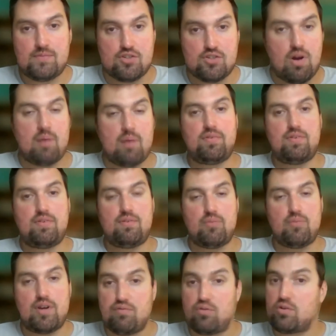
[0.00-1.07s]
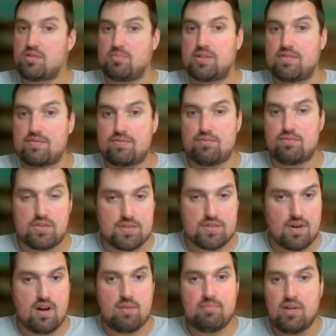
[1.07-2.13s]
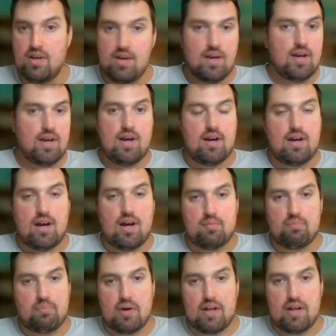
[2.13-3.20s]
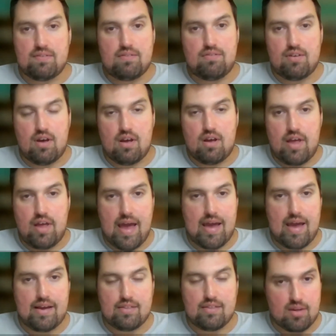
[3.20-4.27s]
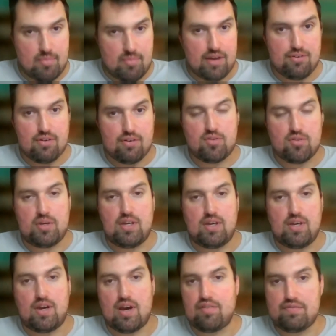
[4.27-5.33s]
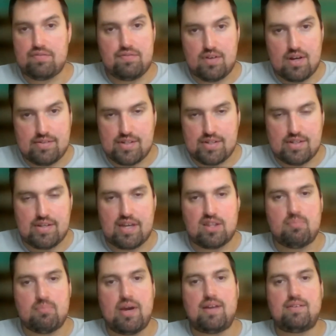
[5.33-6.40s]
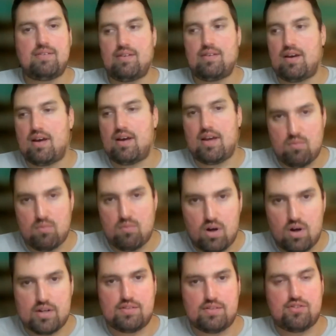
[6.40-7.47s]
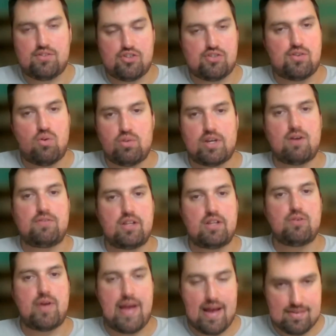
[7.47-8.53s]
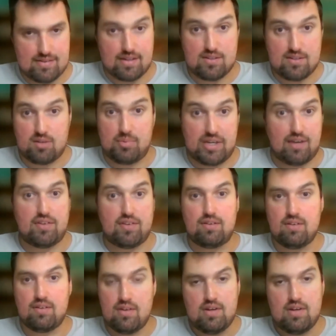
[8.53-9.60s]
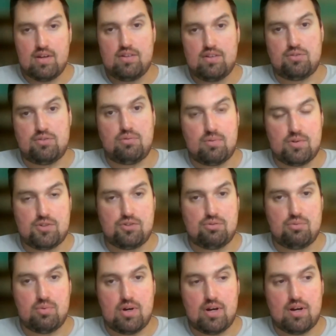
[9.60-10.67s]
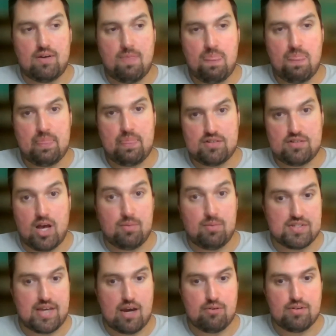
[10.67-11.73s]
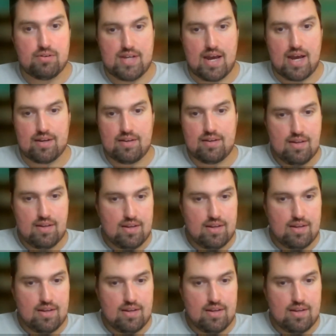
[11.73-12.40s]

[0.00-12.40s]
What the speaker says: disrupt reinforcements for the Somme, but Haig, the commander of the BEF, didn't take the bait and wanted just only artillery assets to be given to help his counterattack.